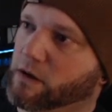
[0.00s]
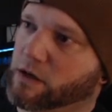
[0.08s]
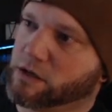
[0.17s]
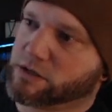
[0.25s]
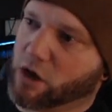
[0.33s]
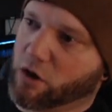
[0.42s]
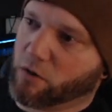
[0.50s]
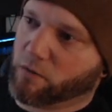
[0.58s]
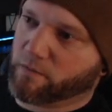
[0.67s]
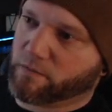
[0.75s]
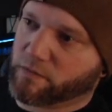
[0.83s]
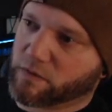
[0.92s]
So,
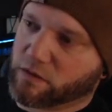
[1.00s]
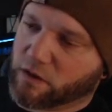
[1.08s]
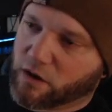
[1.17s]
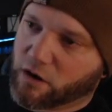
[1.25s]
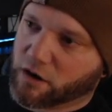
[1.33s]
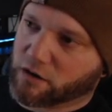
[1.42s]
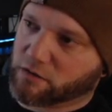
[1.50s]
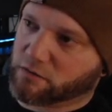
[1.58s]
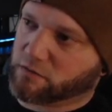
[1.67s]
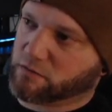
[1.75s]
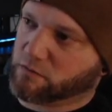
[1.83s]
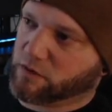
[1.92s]
the heart.
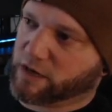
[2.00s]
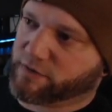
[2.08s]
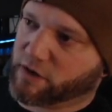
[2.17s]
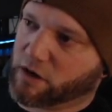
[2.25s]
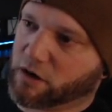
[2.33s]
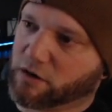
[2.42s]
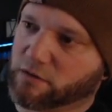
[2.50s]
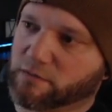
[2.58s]
We got the heart.